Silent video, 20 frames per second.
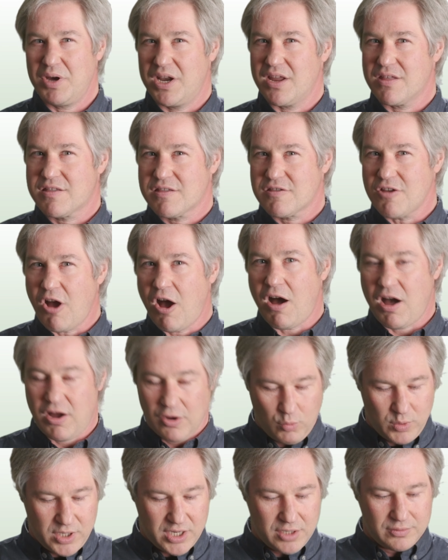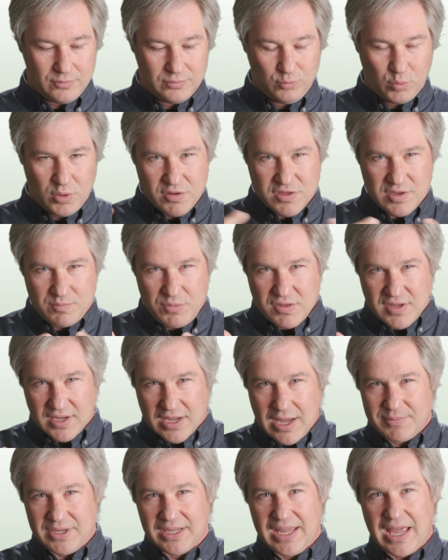but a song where words and
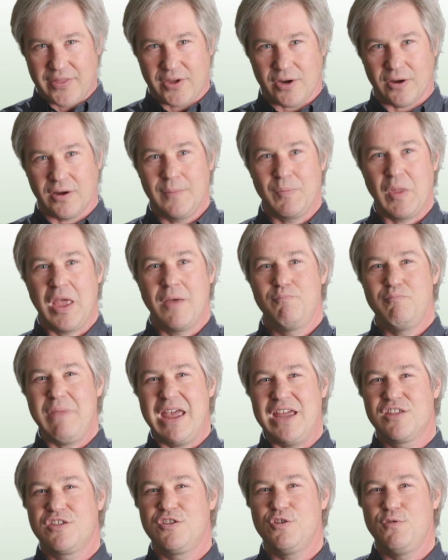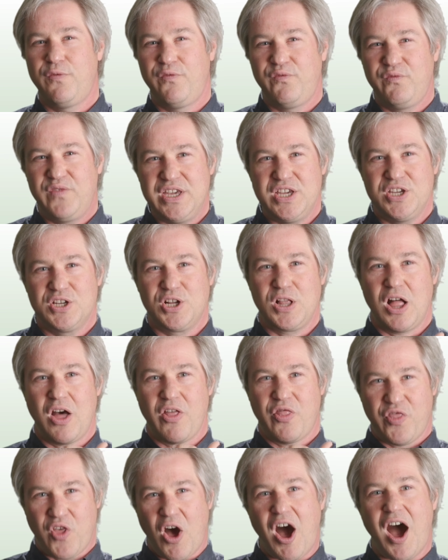music come together makes you feel
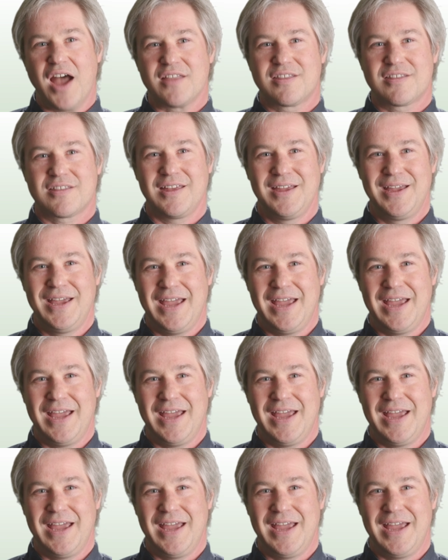thoughts.